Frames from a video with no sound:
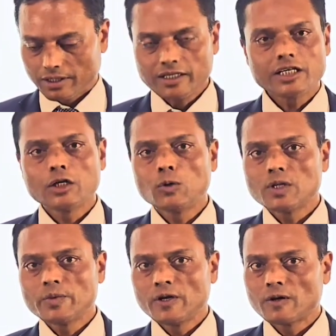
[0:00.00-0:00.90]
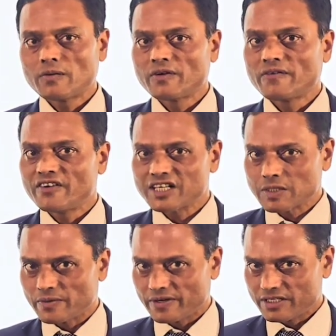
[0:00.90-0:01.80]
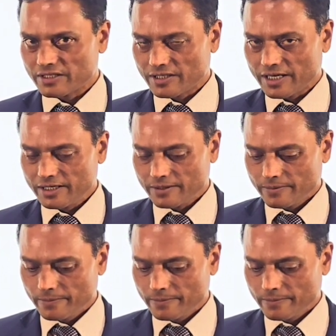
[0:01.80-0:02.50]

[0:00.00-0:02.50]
I think you know the meaning of reflexive relation, right?